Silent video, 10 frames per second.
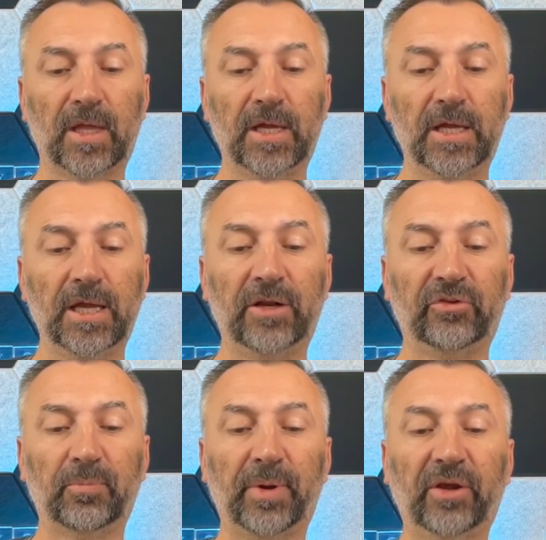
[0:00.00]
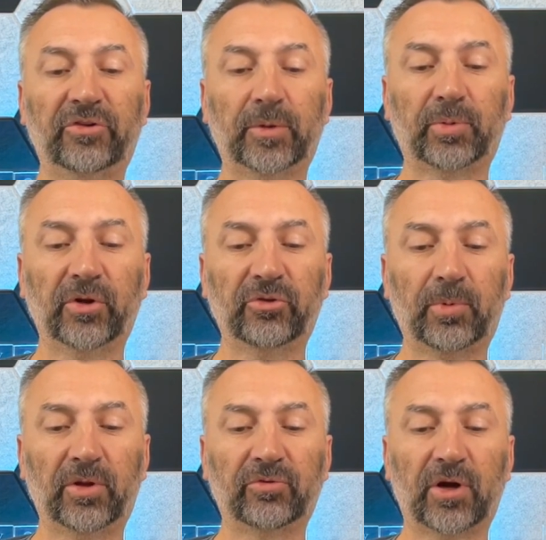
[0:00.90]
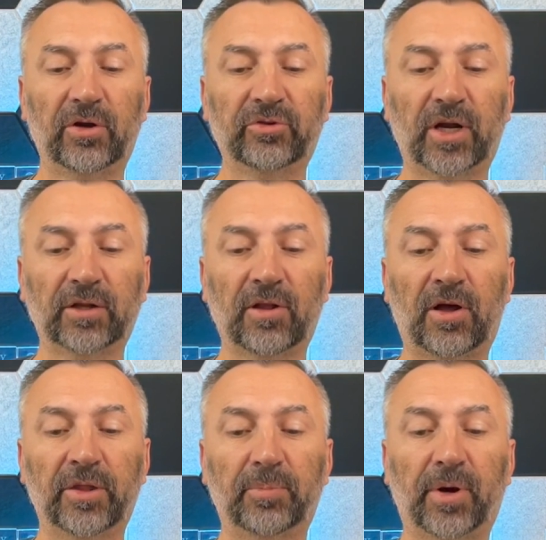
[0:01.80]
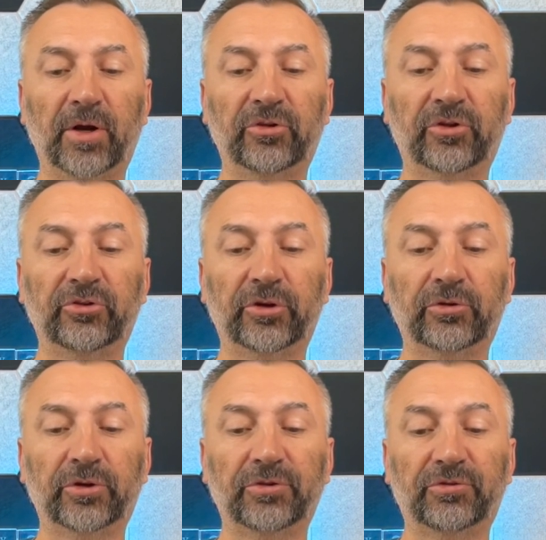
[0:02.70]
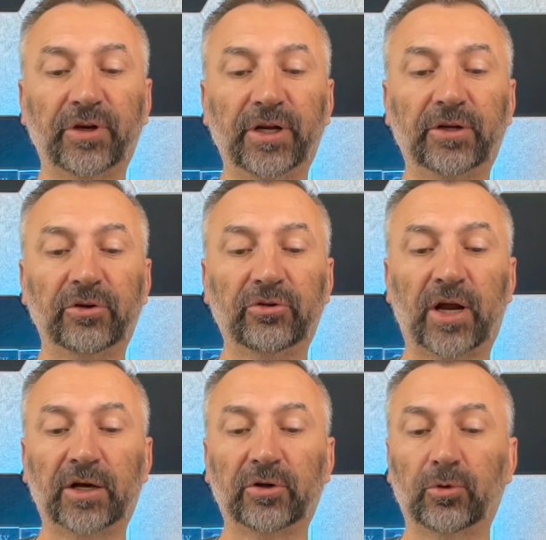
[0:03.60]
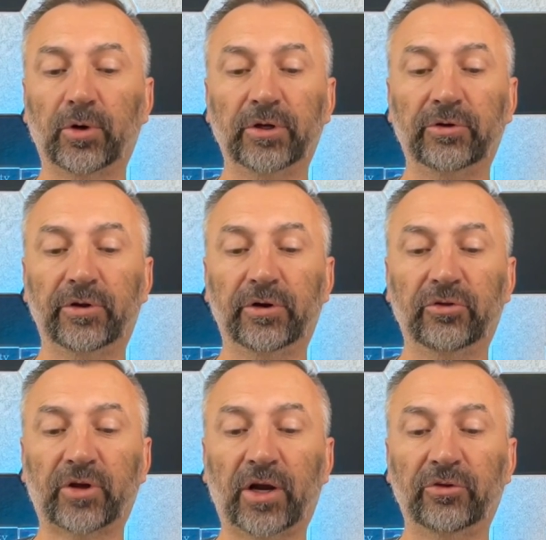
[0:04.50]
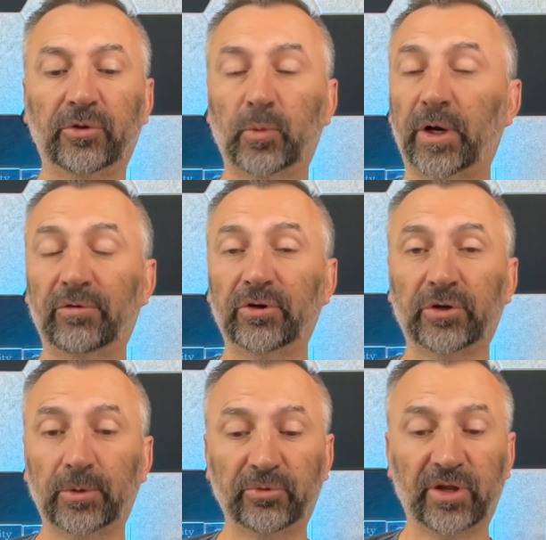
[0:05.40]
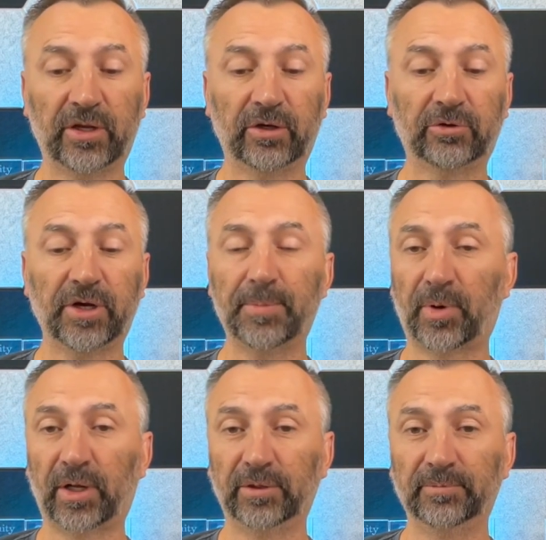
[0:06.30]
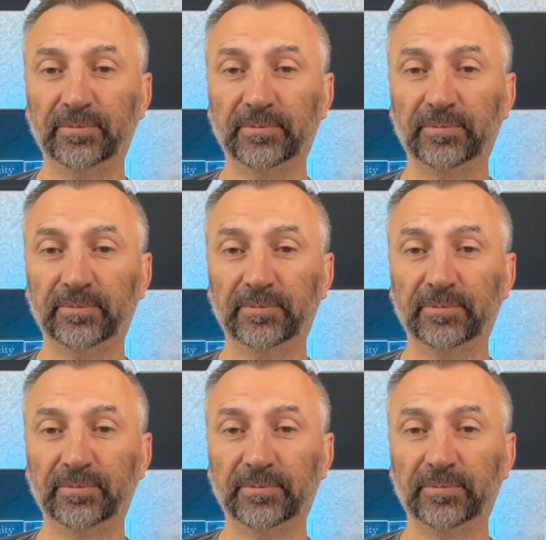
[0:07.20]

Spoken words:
it is a basic principle of contract law that parties are generally free to contract according to their desires in whatever terms they can agree upon.